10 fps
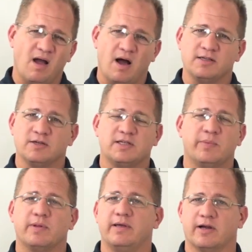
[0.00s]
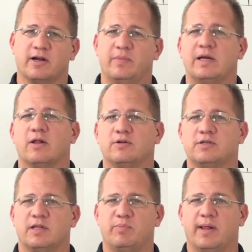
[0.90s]
Also, typically, they're going to be
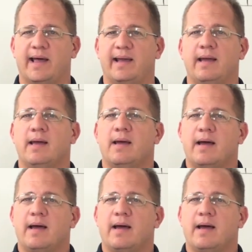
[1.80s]
close to the play.